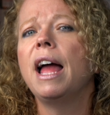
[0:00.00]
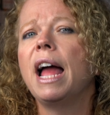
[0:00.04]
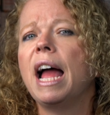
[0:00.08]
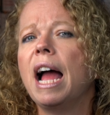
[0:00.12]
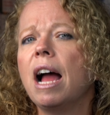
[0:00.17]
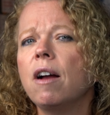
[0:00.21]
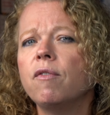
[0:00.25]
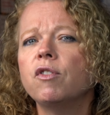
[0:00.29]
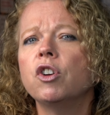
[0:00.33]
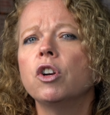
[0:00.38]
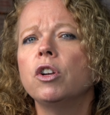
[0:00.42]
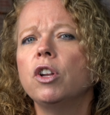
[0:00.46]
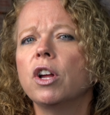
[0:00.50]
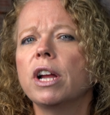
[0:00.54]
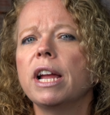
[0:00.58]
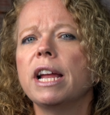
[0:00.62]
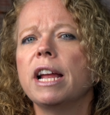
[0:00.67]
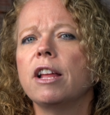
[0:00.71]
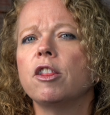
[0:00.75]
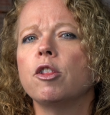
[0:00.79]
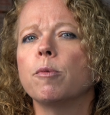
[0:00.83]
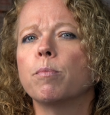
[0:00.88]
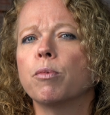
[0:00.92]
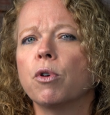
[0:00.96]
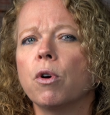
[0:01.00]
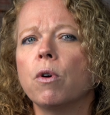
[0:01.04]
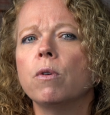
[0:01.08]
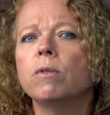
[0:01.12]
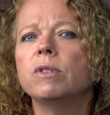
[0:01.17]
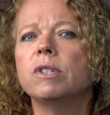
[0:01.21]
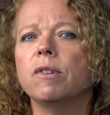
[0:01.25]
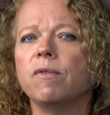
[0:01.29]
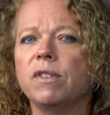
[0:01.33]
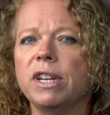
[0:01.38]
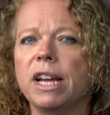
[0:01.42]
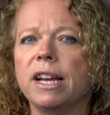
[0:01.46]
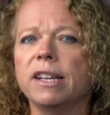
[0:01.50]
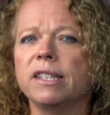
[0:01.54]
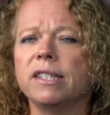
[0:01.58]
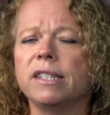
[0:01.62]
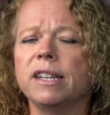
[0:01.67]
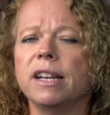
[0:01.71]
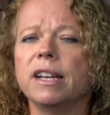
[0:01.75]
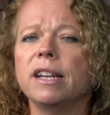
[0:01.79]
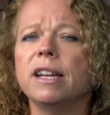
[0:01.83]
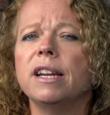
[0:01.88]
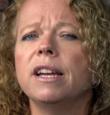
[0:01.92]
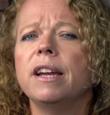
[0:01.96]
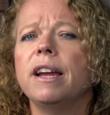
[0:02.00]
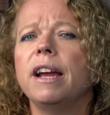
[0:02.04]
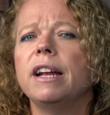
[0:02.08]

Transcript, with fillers: After looking at the pros of testing,